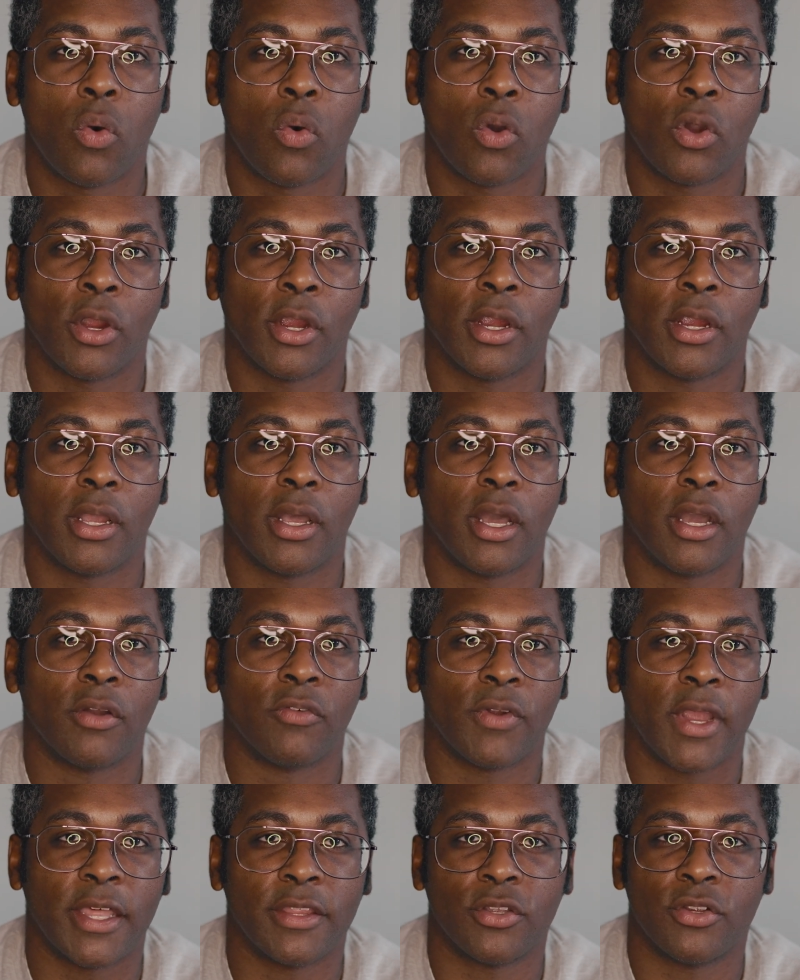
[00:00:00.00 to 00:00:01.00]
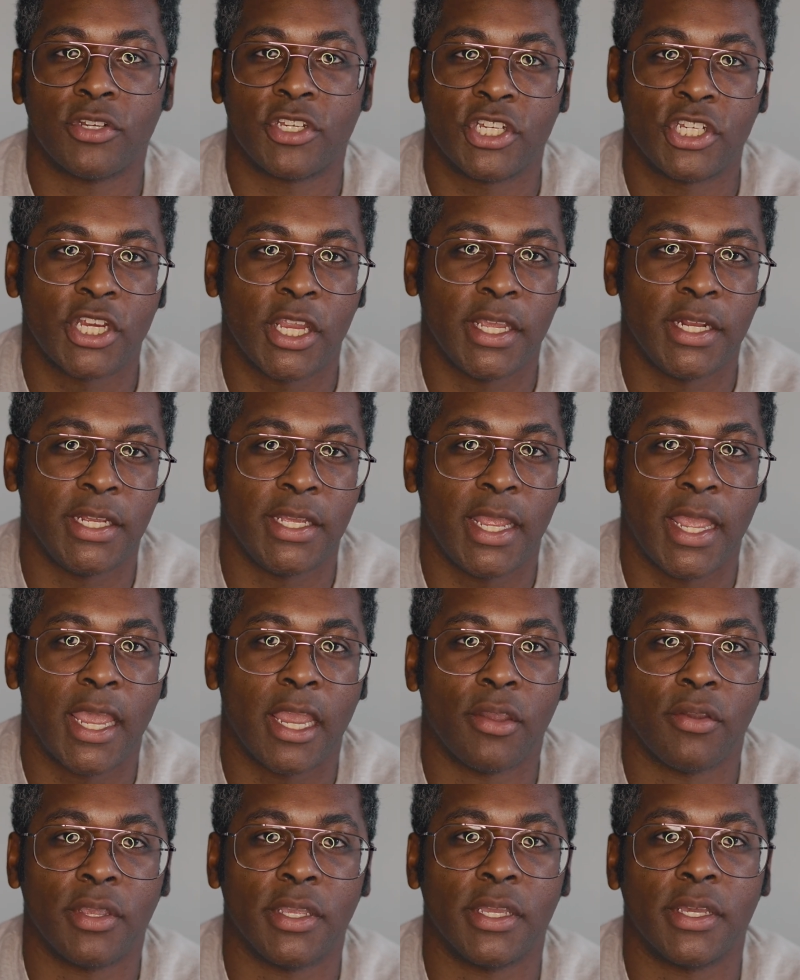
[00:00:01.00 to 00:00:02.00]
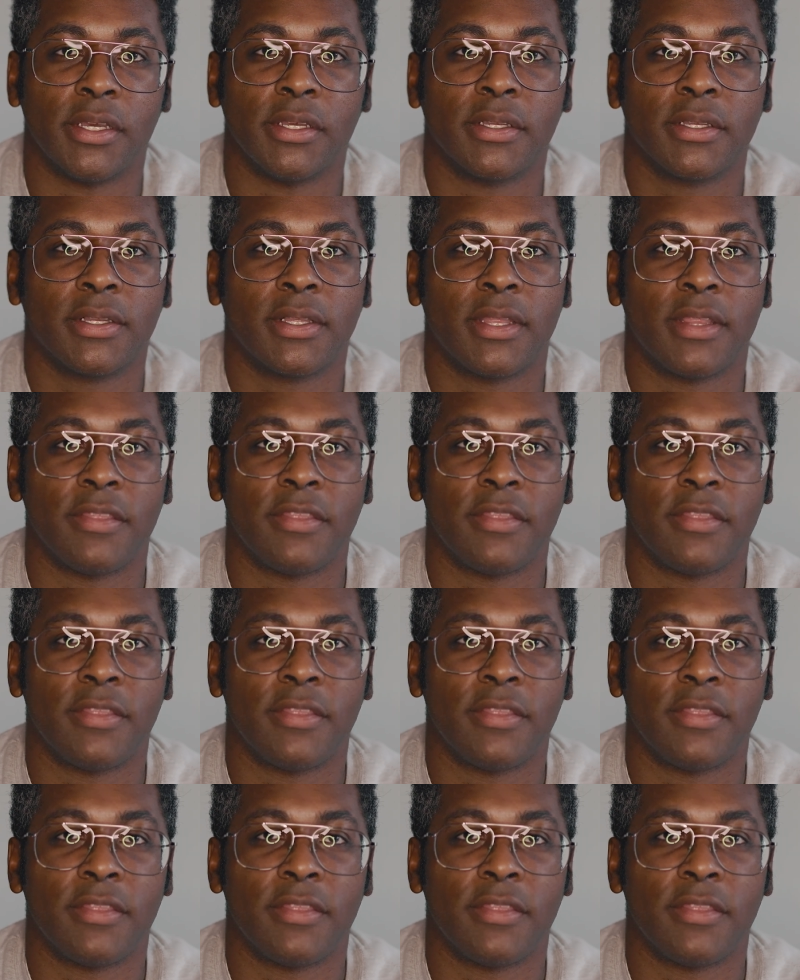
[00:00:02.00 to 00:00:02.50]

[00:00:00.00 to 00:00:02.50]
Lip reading: or a rather shady area